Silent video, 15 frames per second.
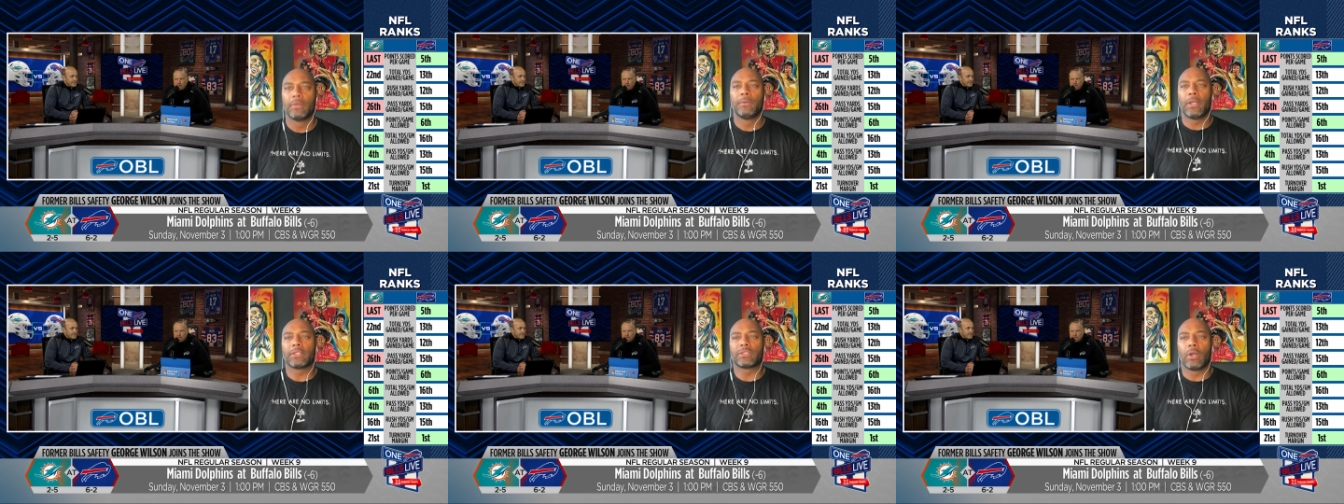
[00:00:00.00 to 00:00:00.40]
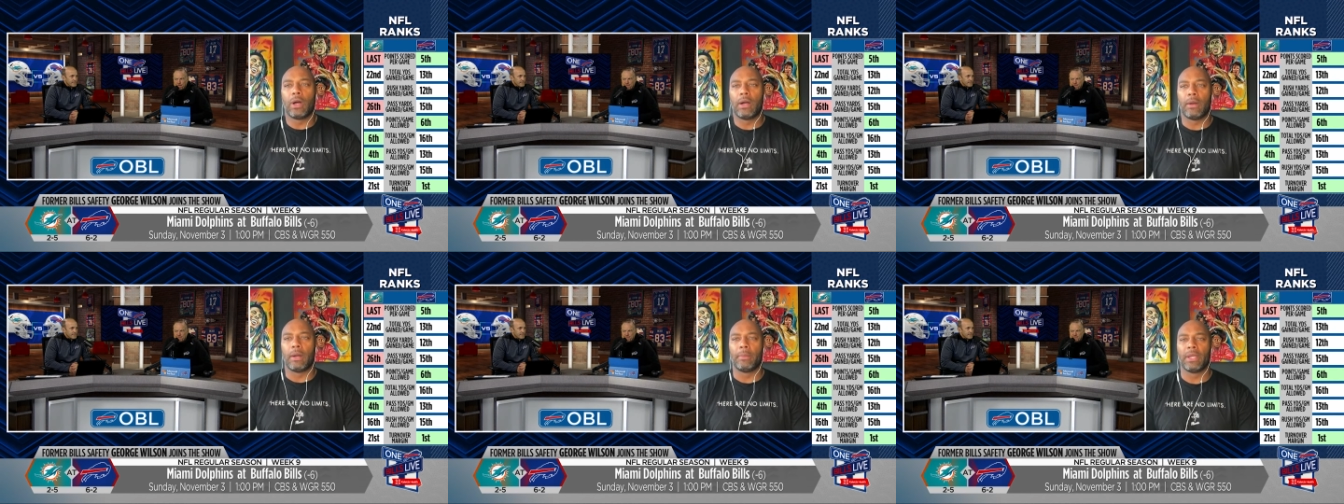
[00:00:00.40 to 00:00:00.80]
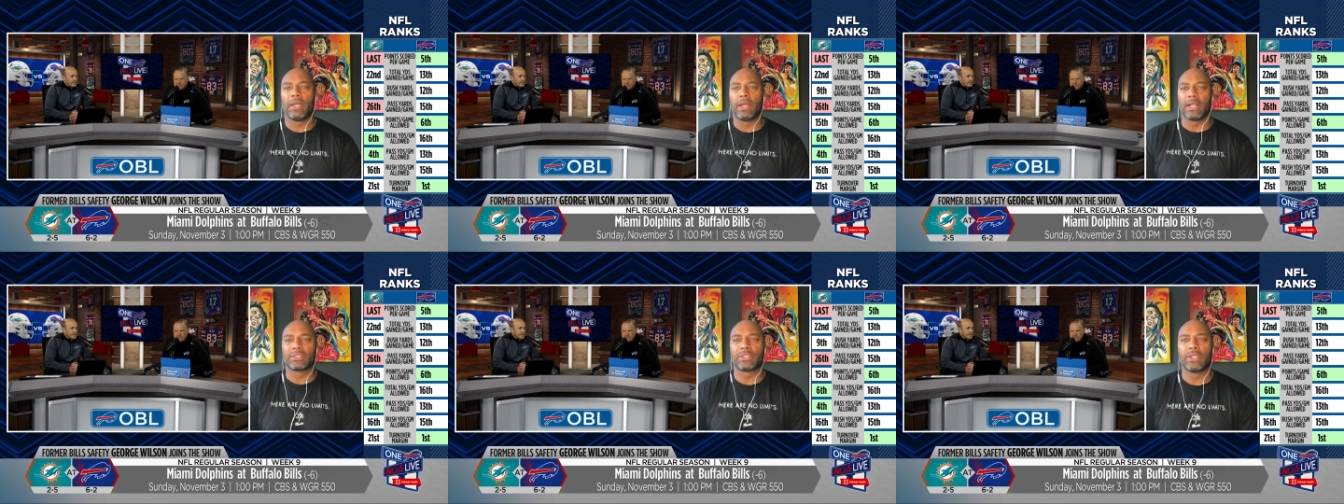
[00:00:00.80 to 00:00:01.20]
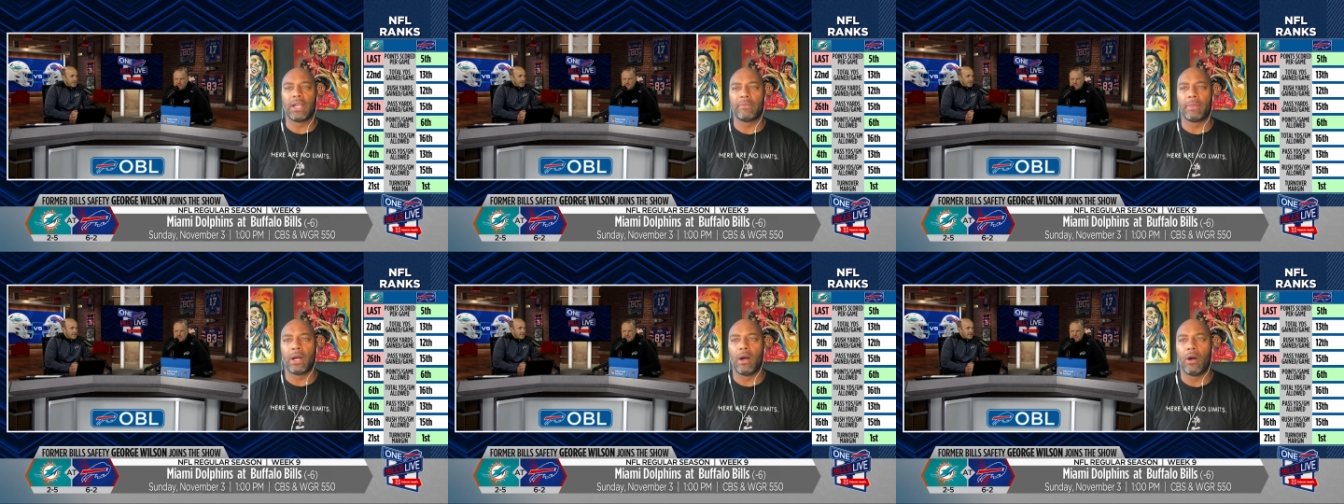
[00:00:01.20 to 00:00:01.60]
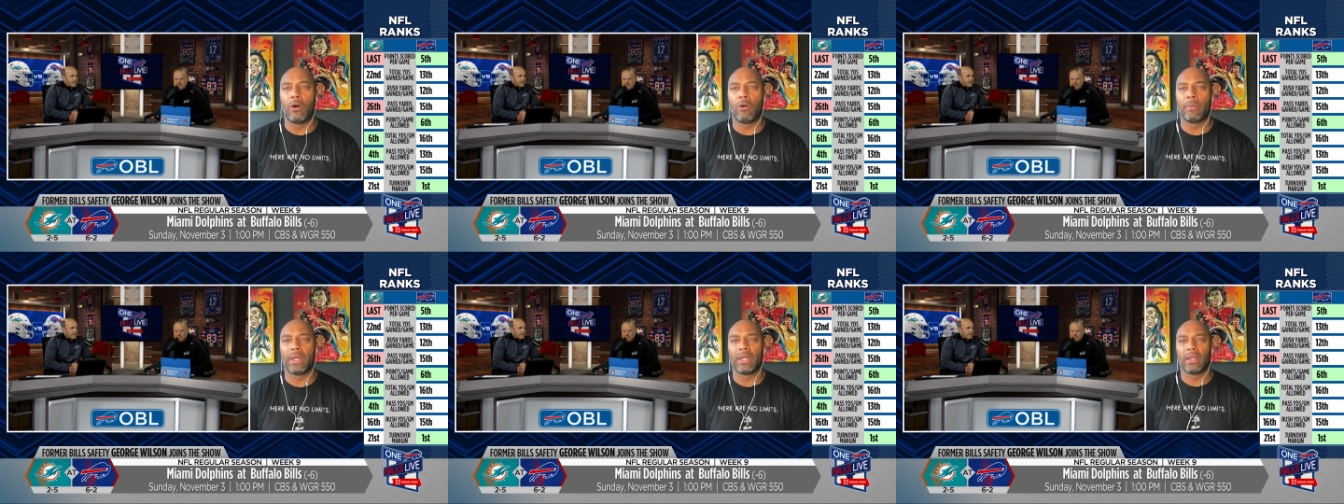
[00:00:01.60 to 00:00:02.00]
Yeah, so I, mean, I still have my
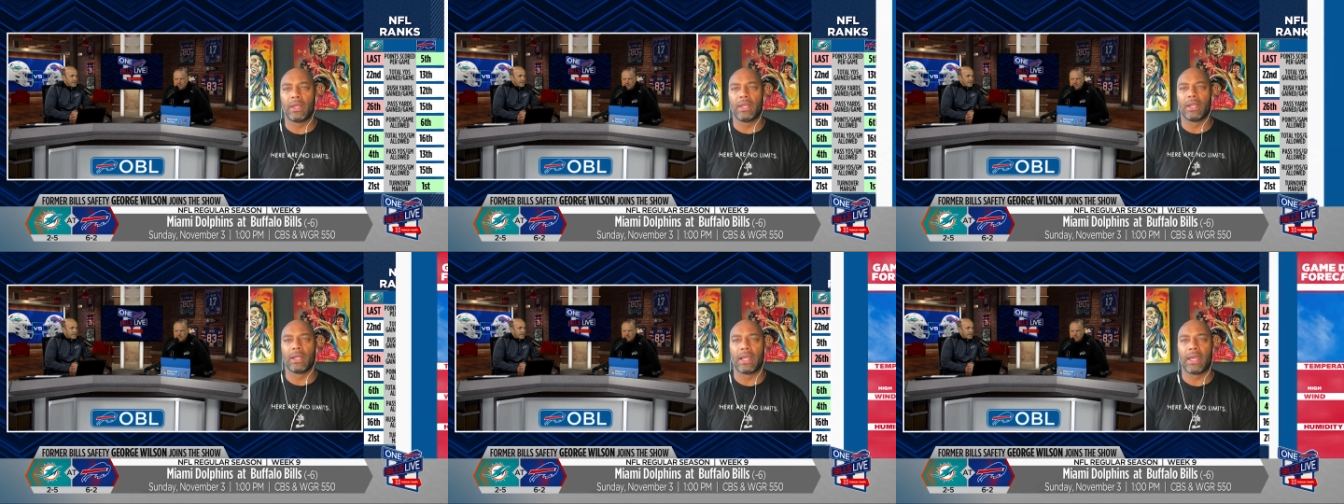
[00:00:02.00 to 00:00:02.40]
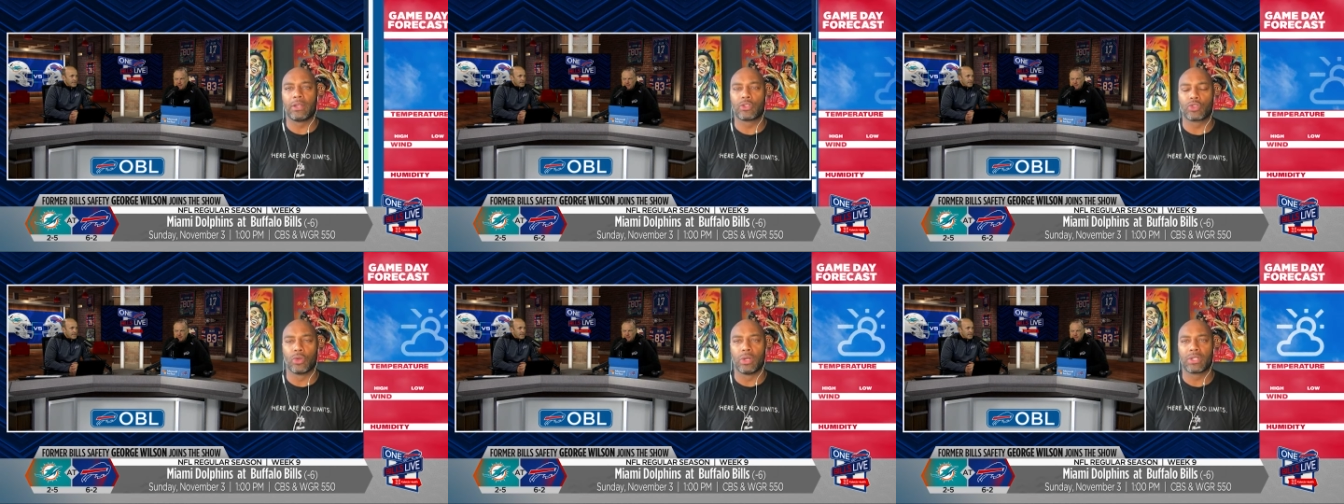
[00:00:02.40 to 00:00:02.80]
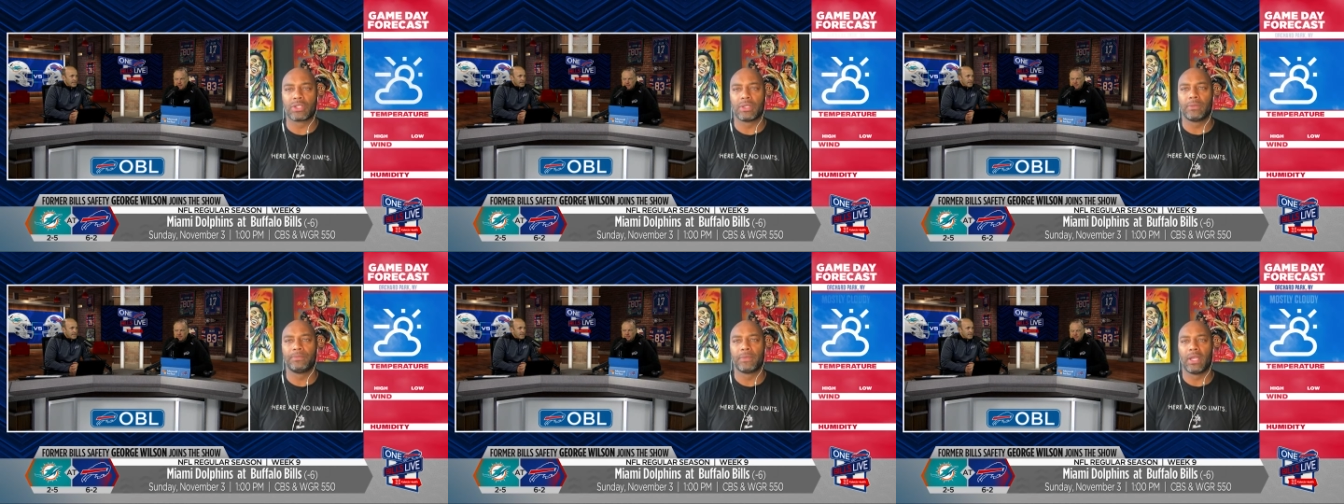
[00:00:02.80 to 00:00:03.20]
home in in Atlanta, Georgia,